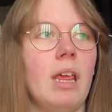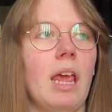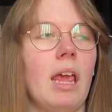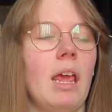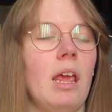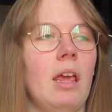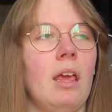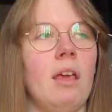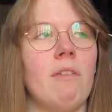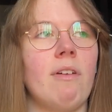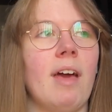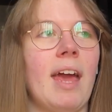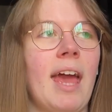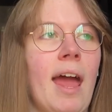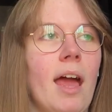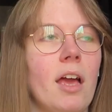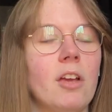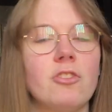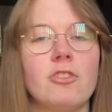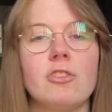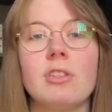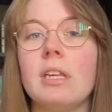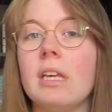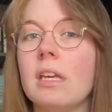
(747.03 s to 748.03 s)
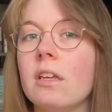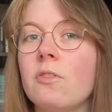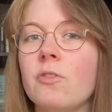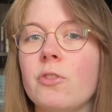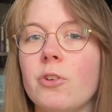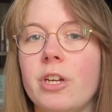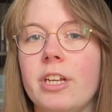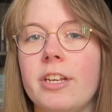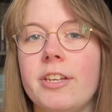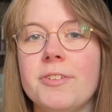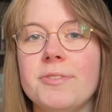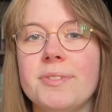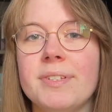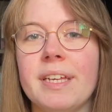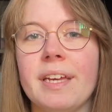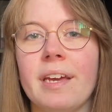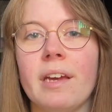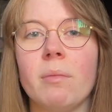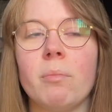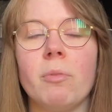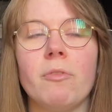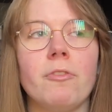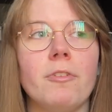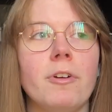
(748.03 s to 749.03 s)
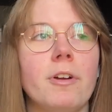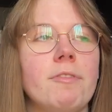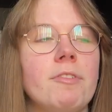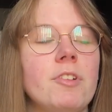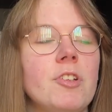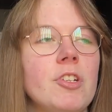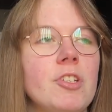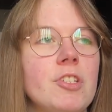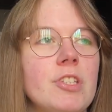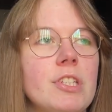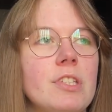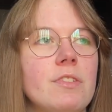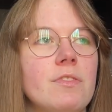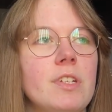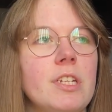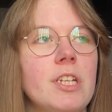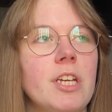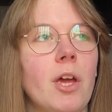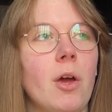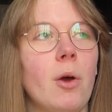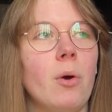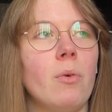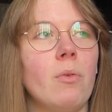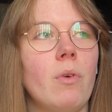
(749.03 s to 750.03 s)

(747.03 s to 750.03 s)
if I actually enjoyed using it before I finish this video,